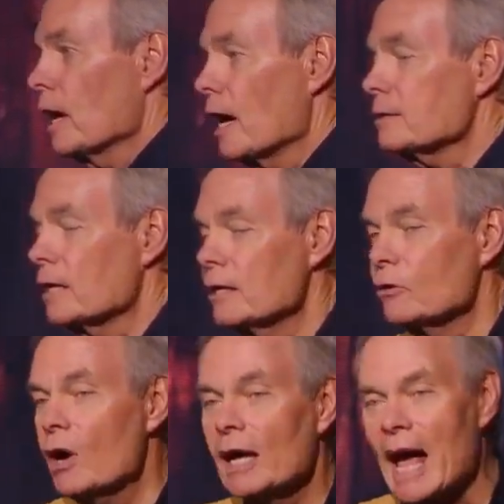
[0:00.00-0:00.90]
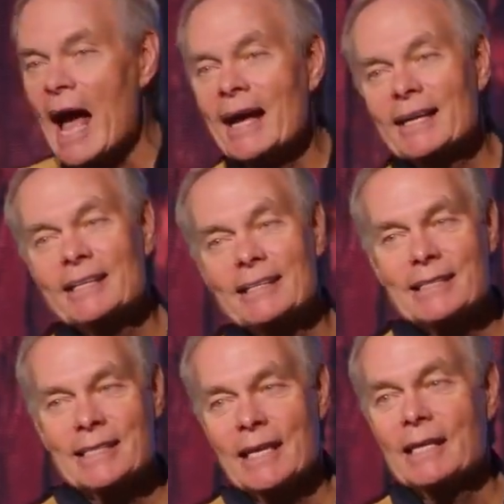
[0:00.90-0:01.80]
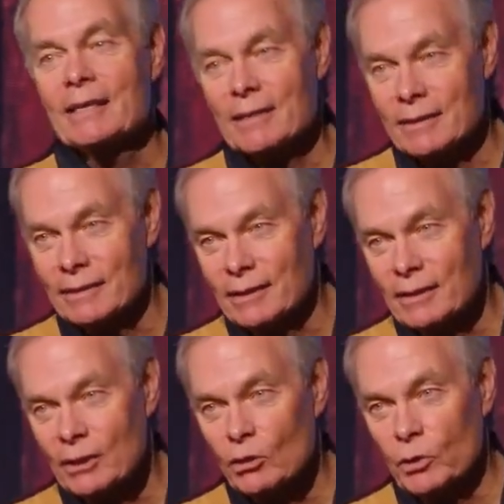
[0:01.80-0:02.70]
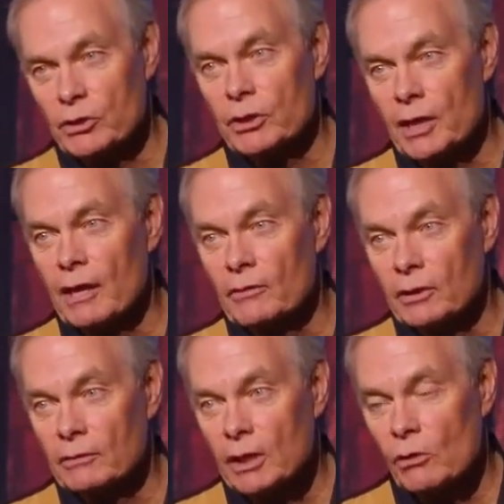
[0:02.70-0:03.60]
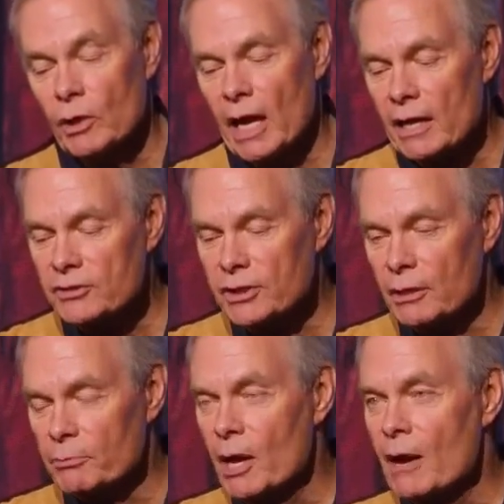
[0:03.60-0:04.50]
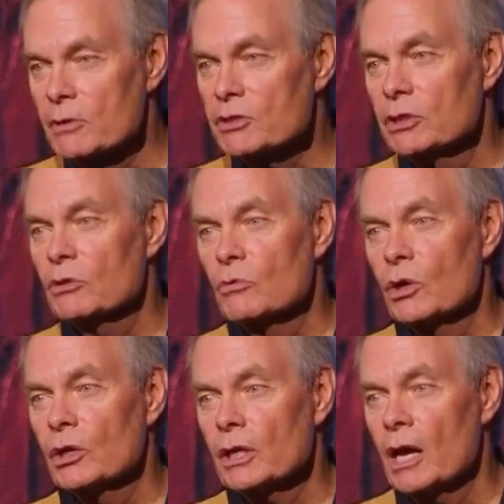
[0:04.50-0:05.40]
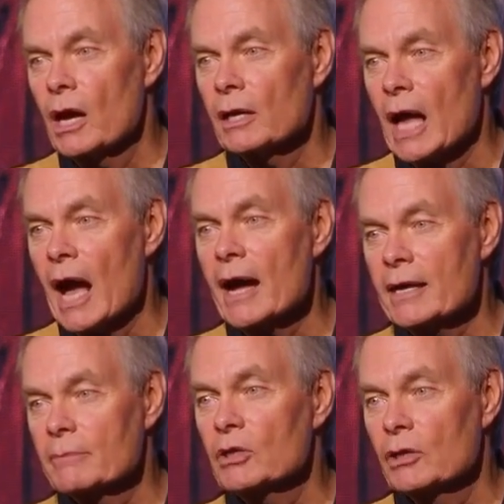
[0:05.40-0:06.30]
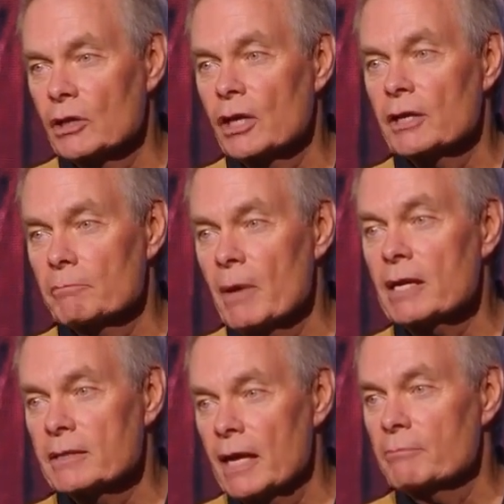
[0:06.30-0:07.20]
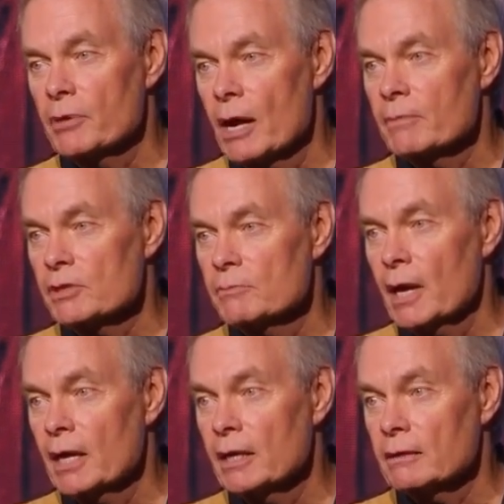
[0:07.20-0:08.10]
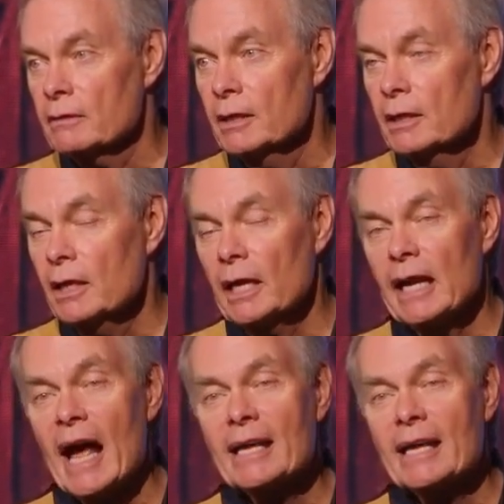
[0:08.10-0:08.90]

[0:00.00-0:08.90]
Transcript: I tell you what, I contend with the devil. When I see a promise in the Word of God, I am going to make that promise mine. And I